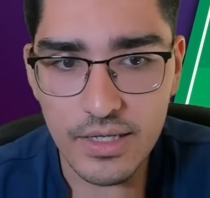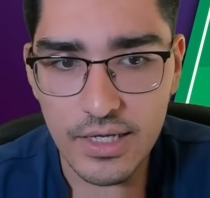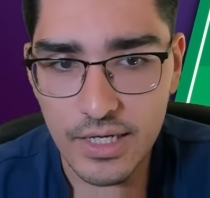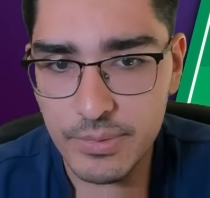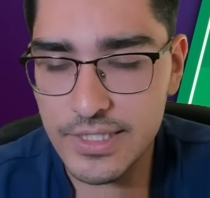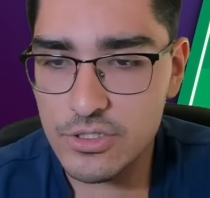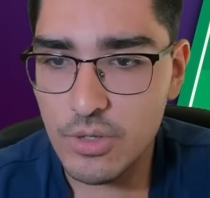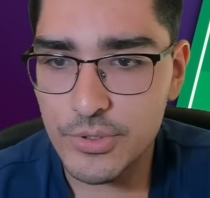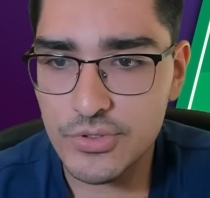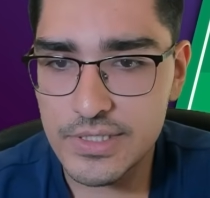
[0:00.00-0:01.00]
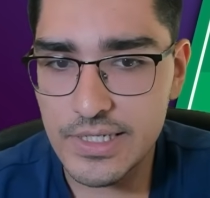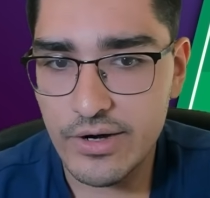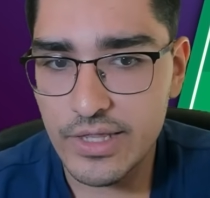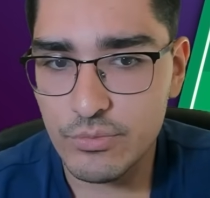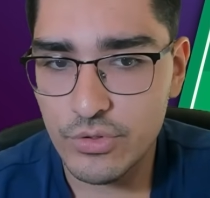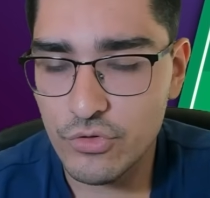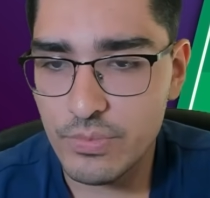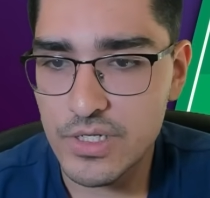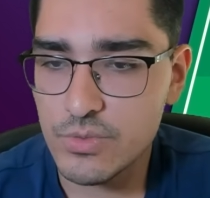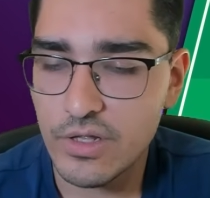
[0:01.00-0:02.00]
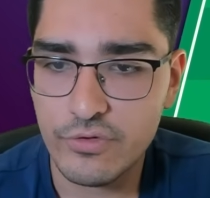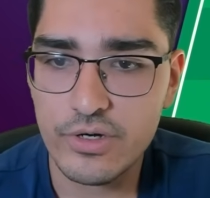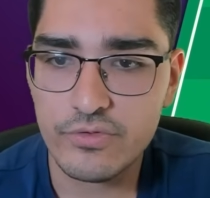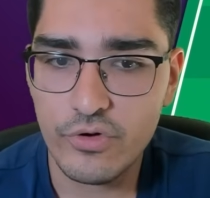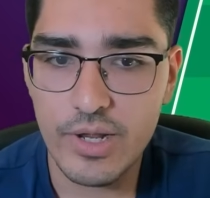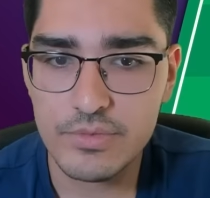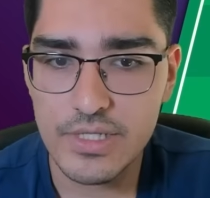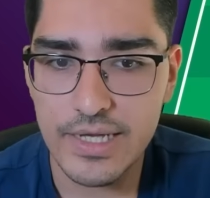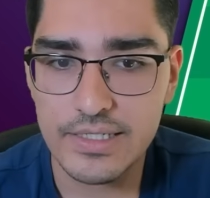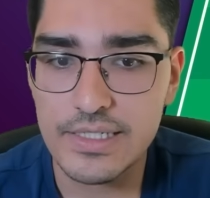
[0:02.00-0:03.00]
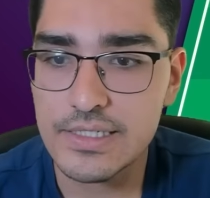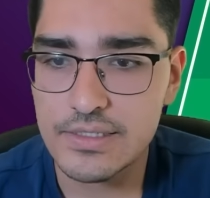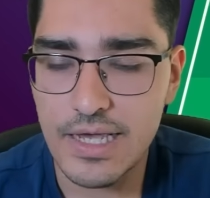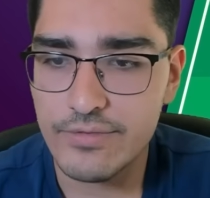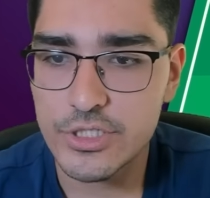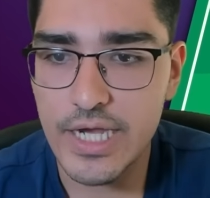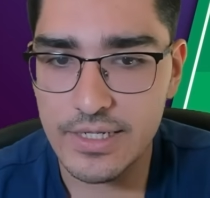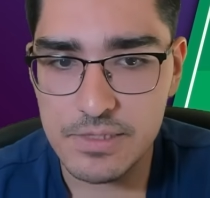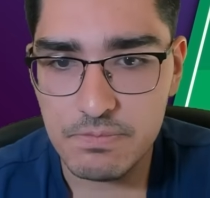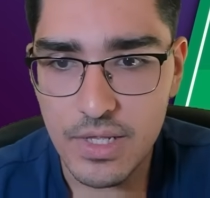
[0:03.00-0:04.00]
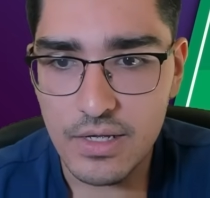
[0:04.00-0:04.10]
But there's an opportunity here, I think, with Krupi as well for him to at least have a chance.